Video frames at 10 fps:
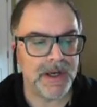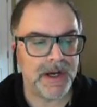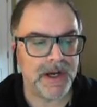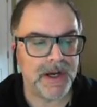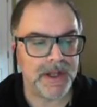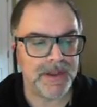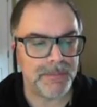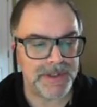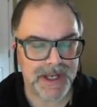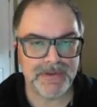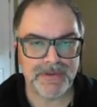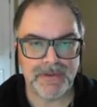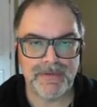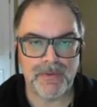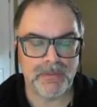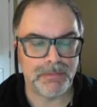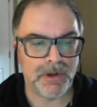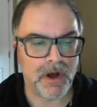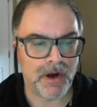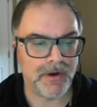the potential for
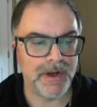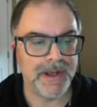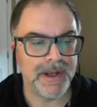Blogger